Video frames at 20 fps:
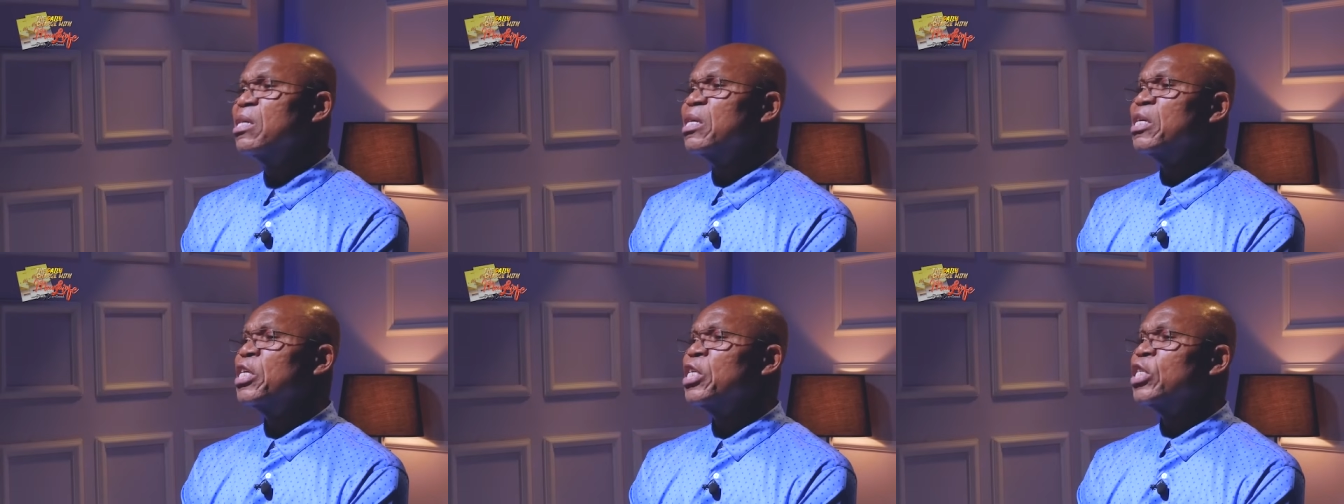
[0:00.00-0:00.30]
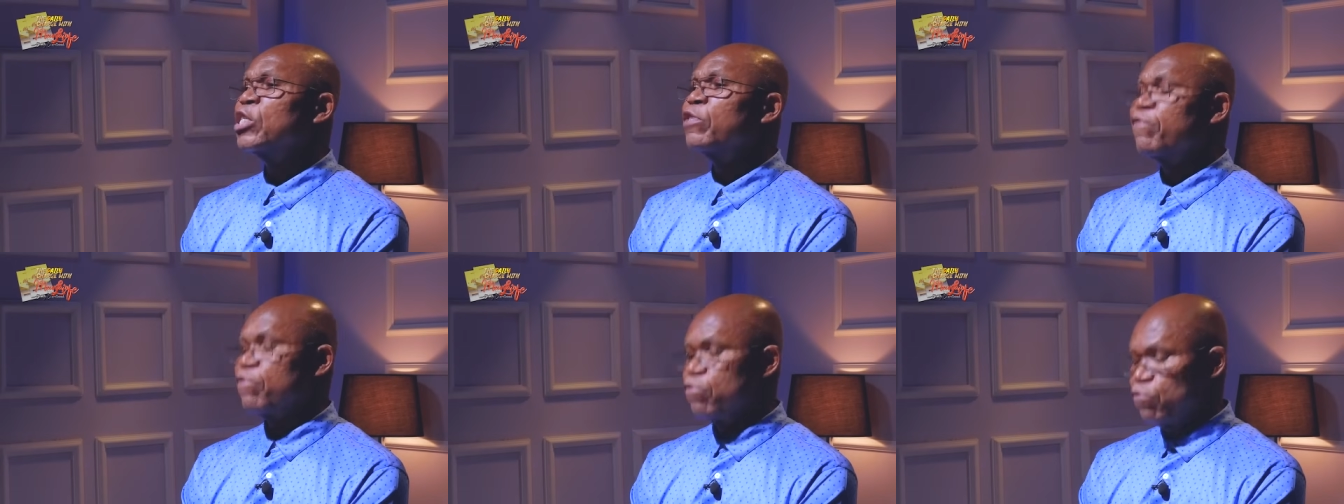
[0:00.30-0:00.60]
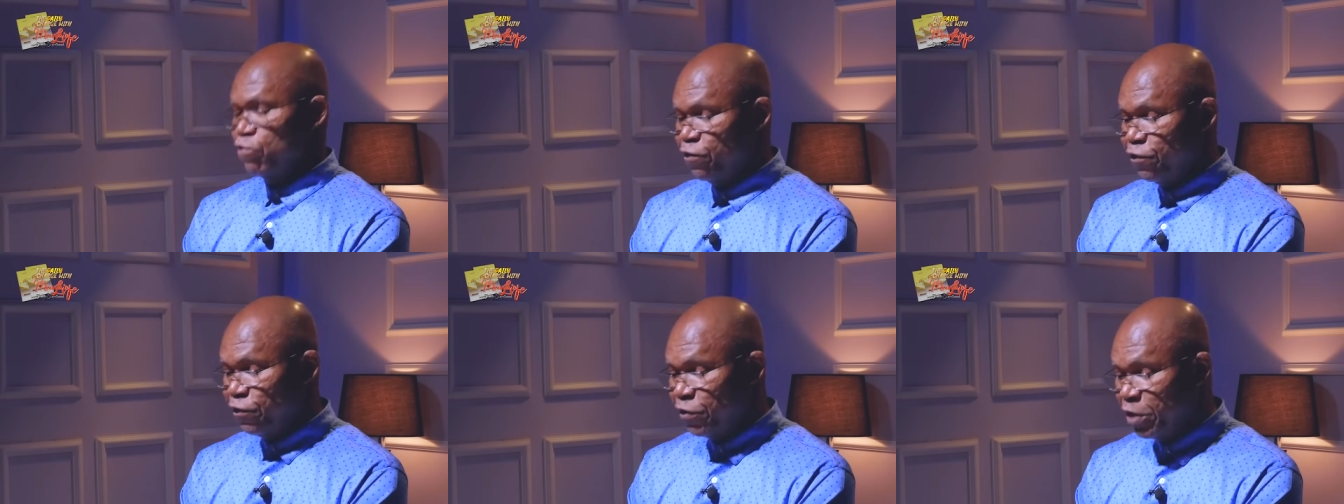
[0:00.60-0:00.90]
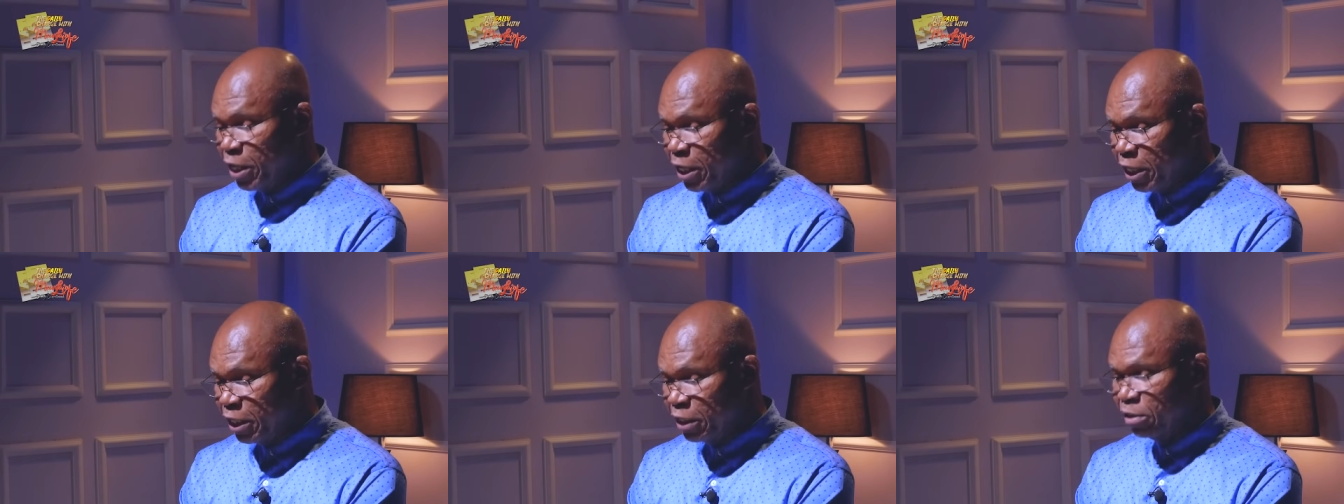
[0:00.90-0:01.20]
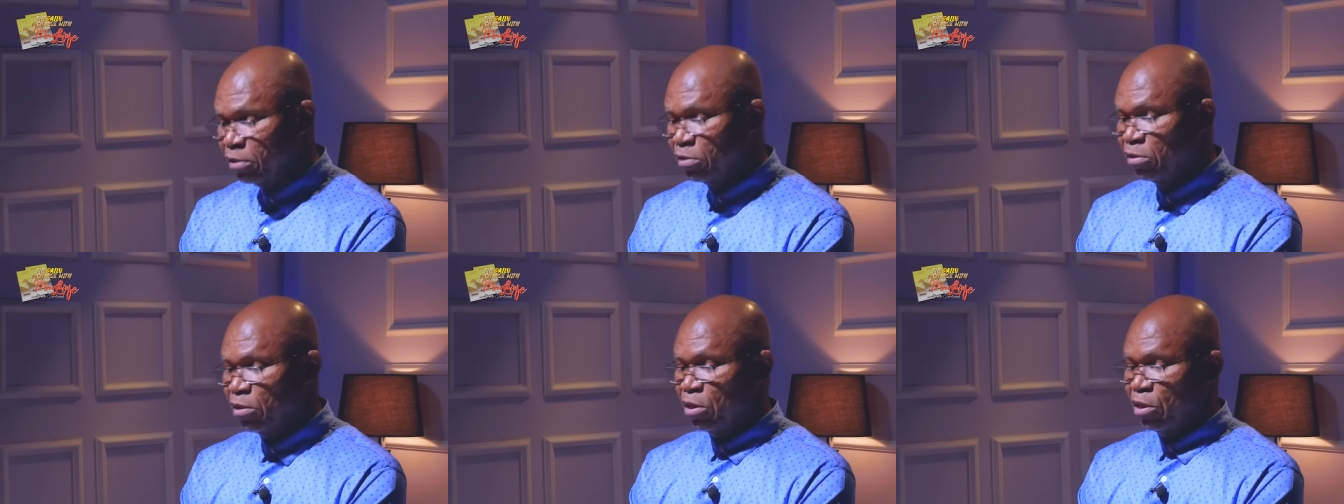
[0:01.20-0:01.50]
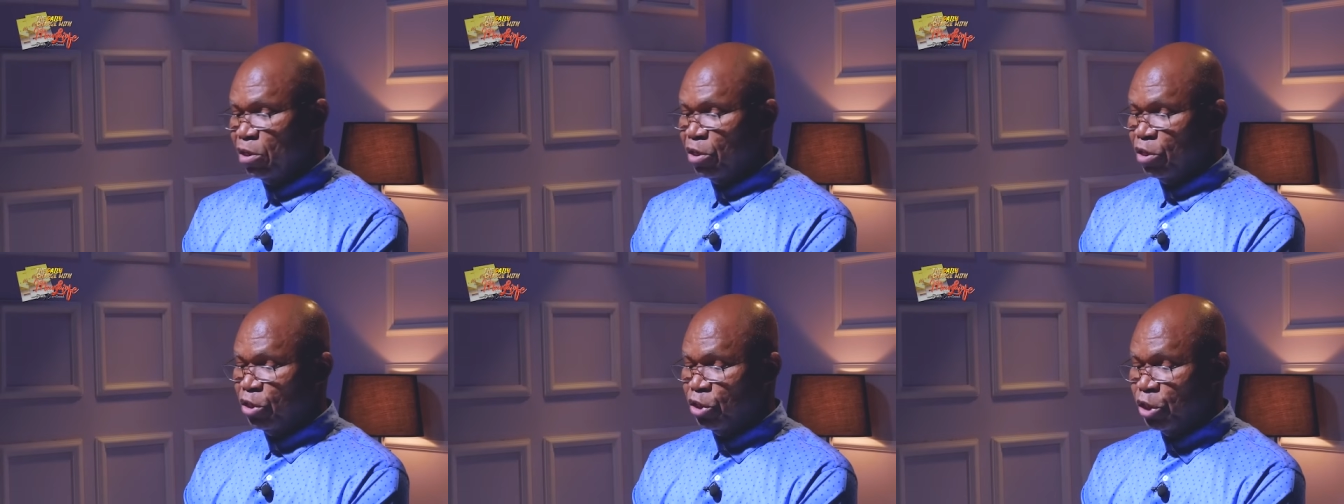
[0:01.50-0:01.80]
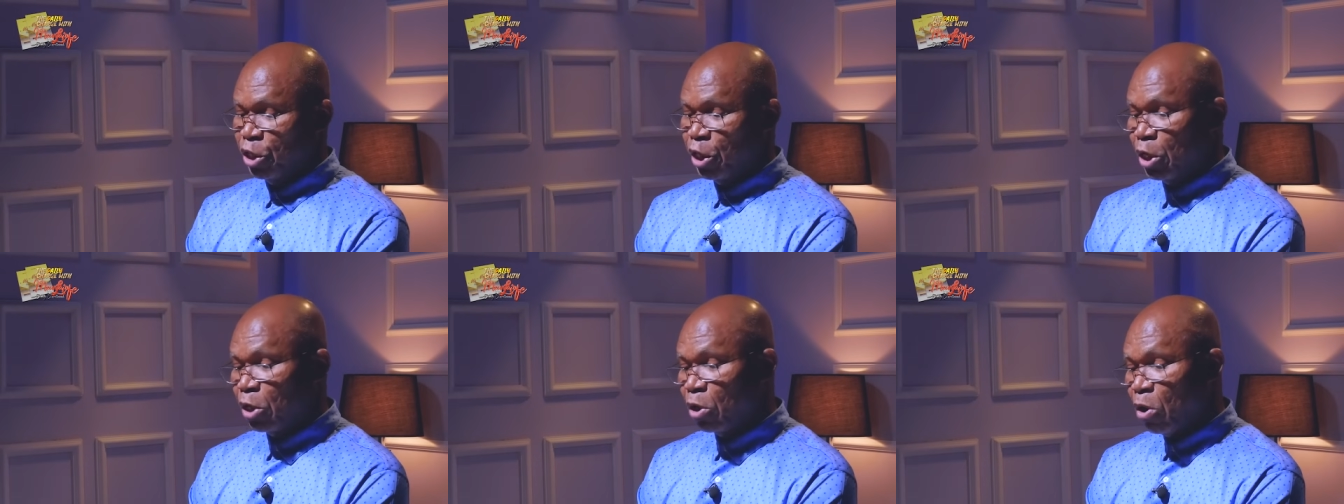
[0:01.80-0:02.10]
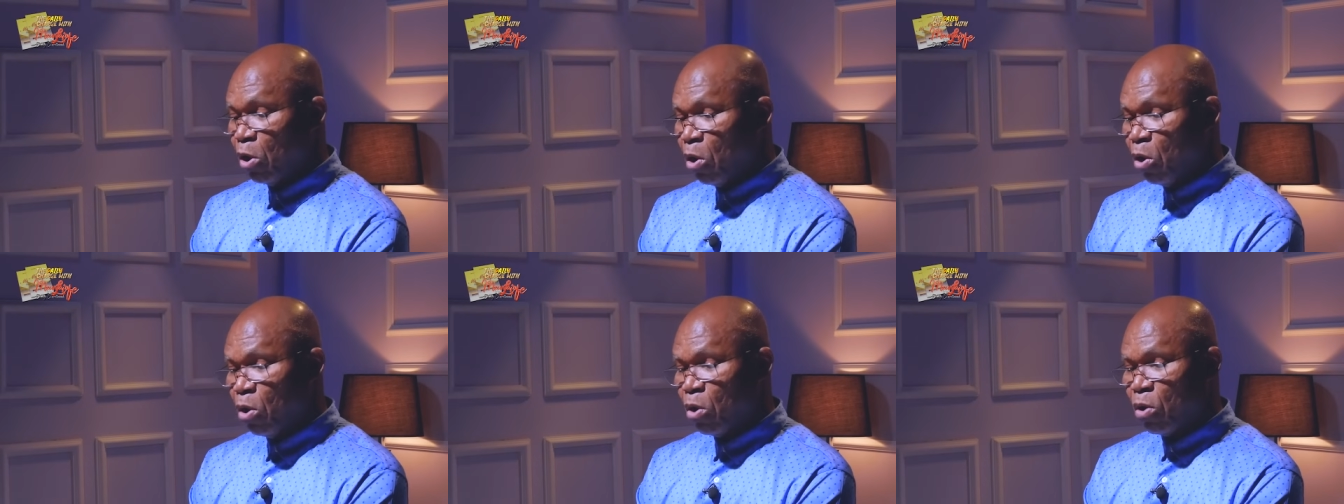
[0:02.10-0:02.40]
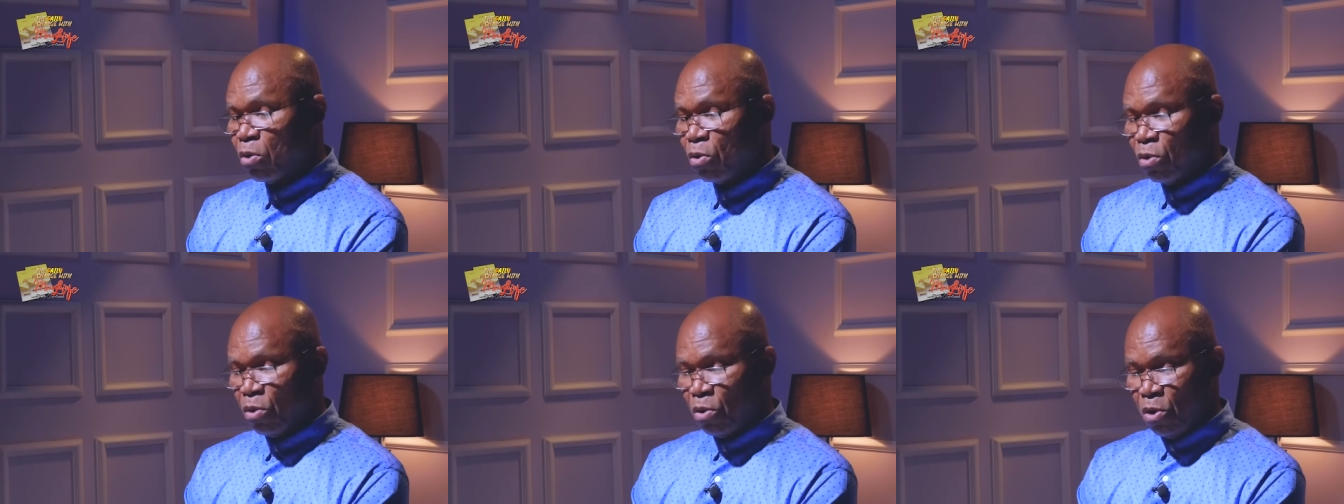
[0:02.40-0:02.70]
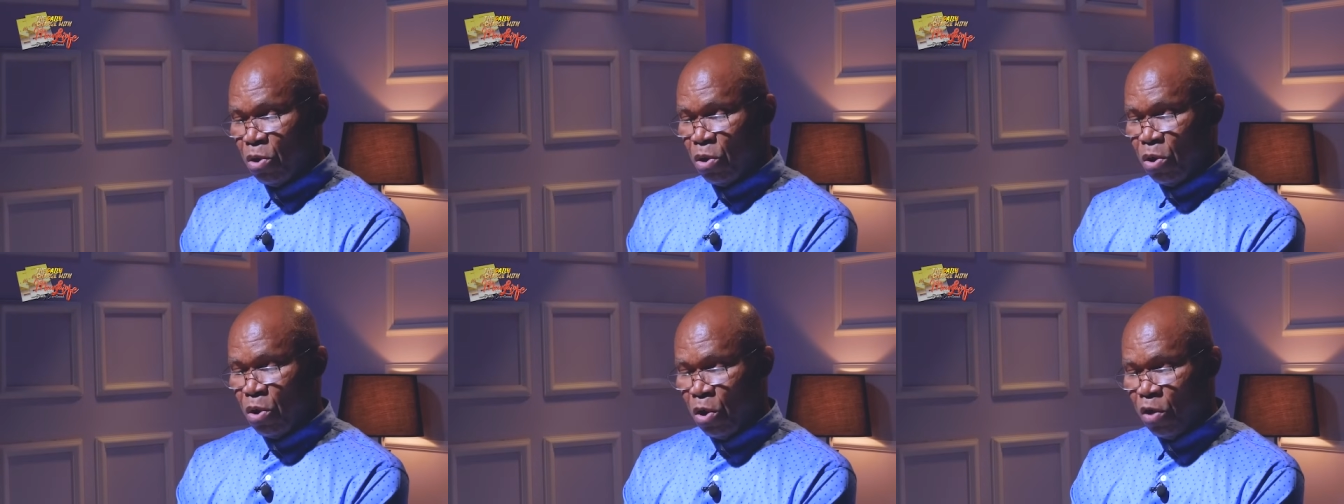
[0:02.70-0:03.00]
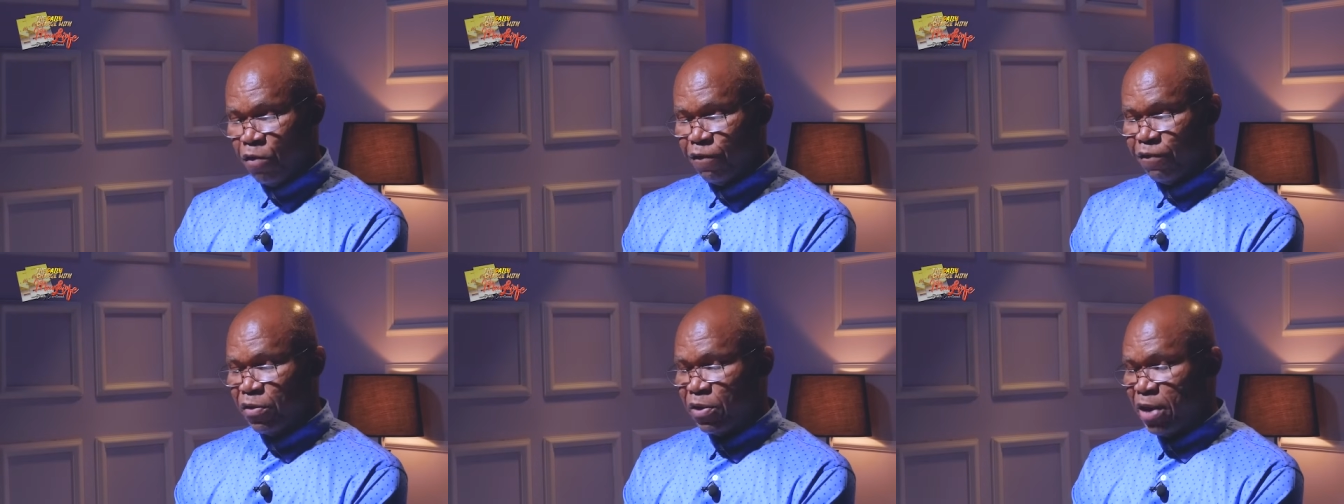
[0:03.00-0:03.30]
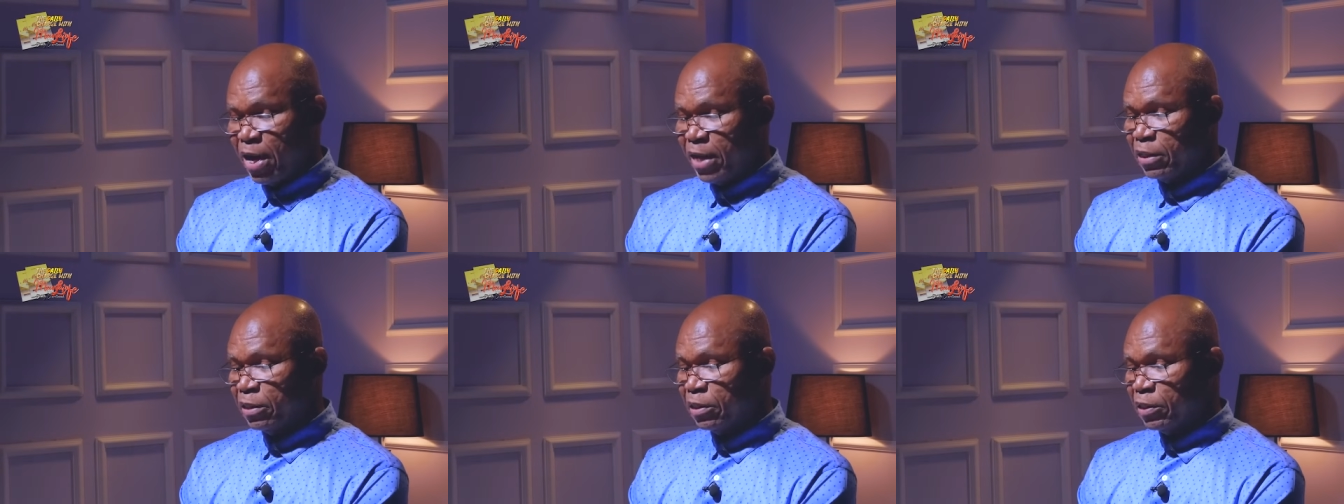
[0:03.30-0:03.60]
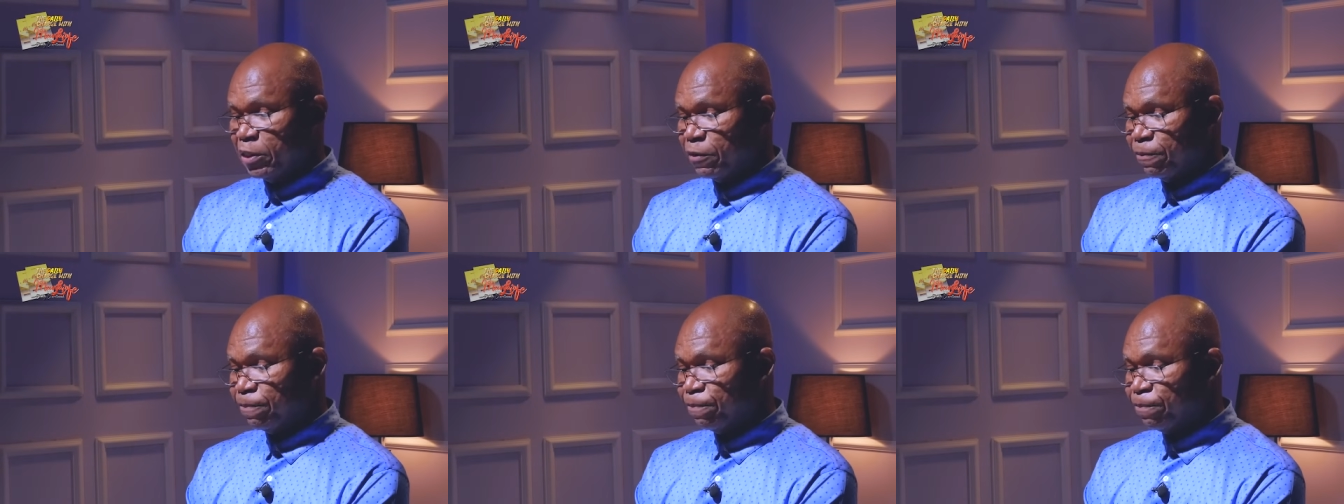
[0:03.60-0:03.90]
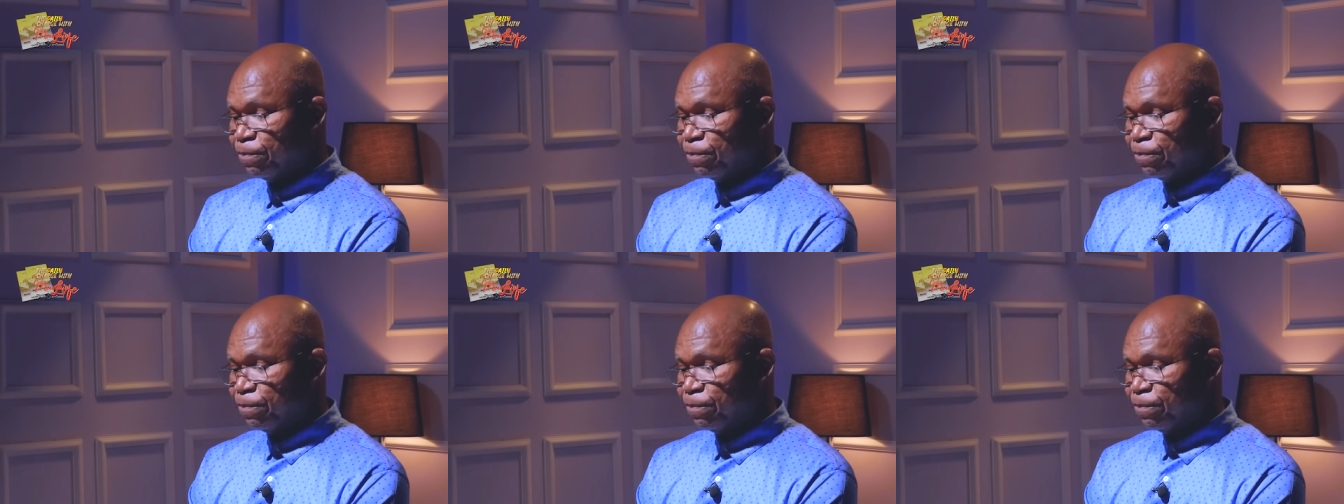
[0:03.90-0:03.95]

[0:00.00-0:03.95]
is fulfilling the law of Christ.